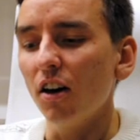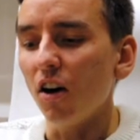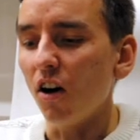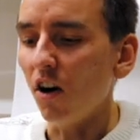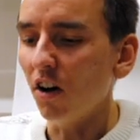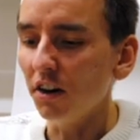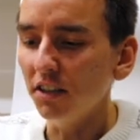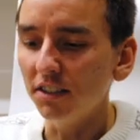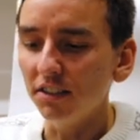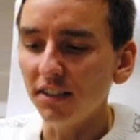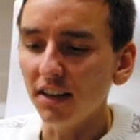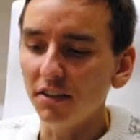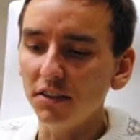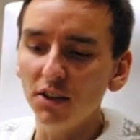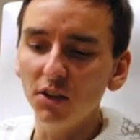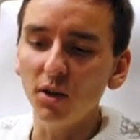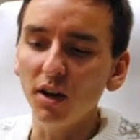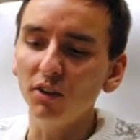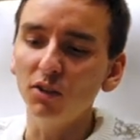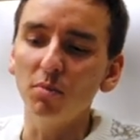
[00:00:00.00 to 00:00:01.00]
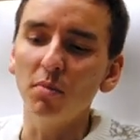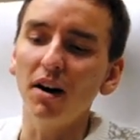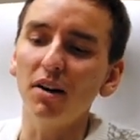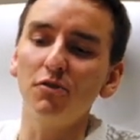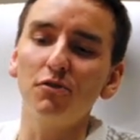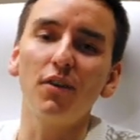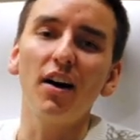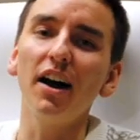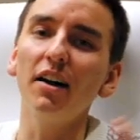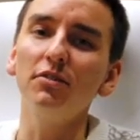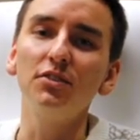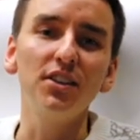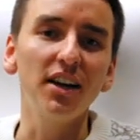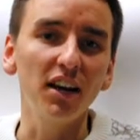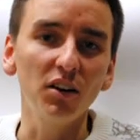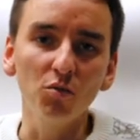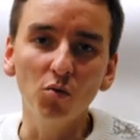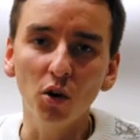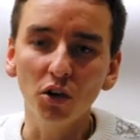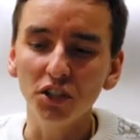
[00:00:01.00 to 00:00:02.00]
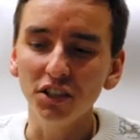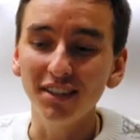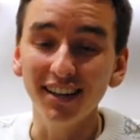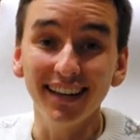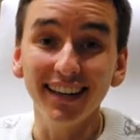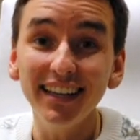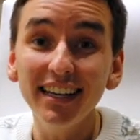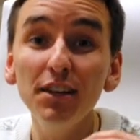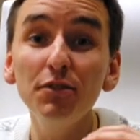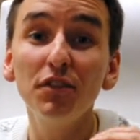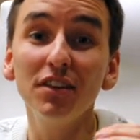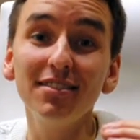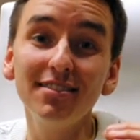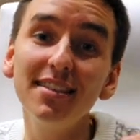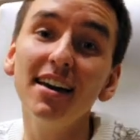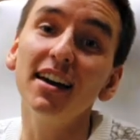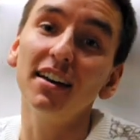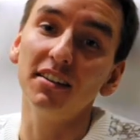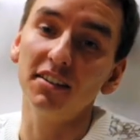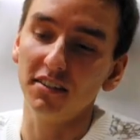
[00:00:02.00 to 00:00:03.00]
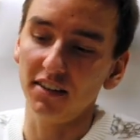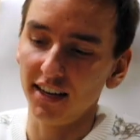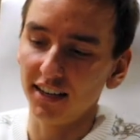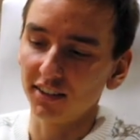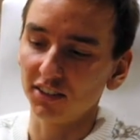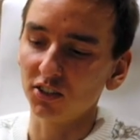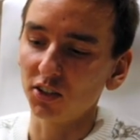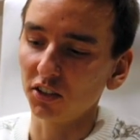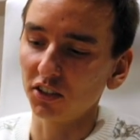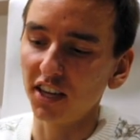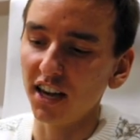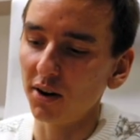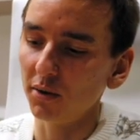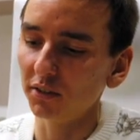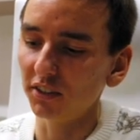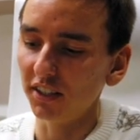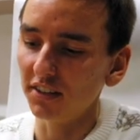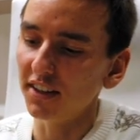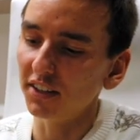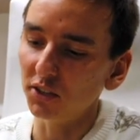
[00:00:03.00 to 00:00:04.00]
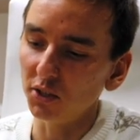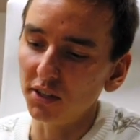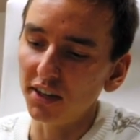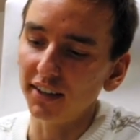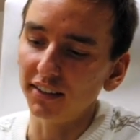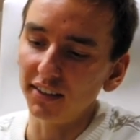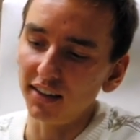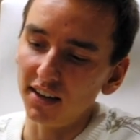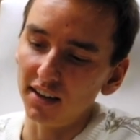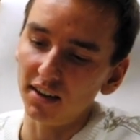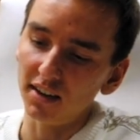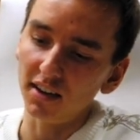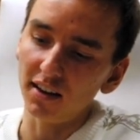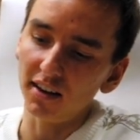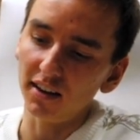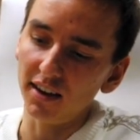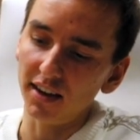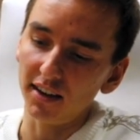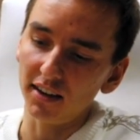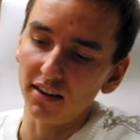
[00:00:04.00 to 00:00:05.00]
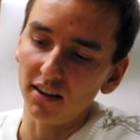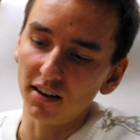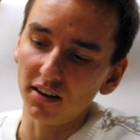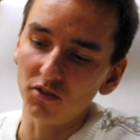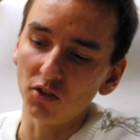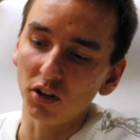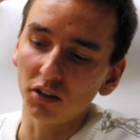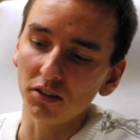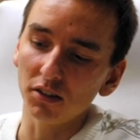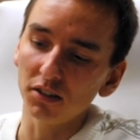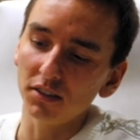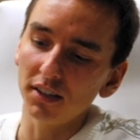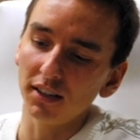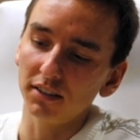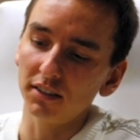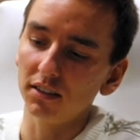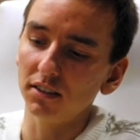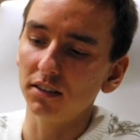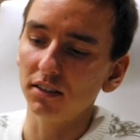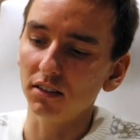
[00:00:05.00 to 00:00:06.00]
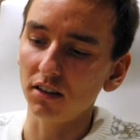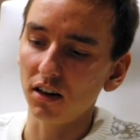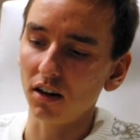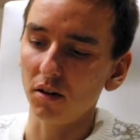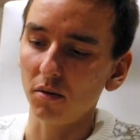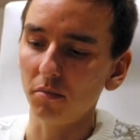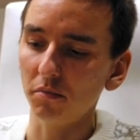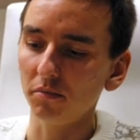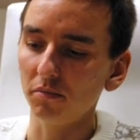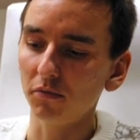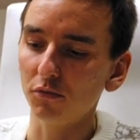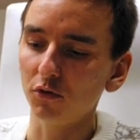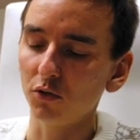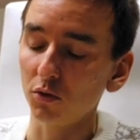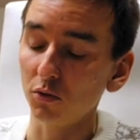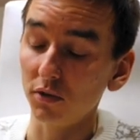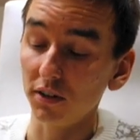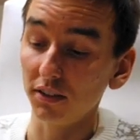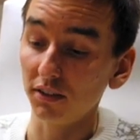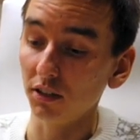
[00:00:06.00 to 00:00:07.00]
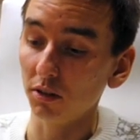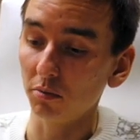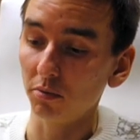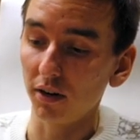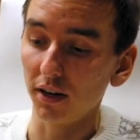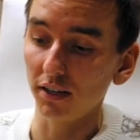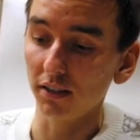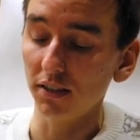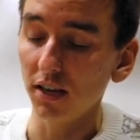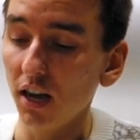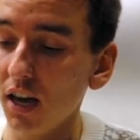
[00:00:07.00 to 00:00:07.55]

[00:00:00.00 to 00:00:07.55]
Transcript: Honestly, I think you have to buy five, ten watches, and even then, it's not guaranteed that you get a, uh, a uh, Nautilus like this um, for a retail price.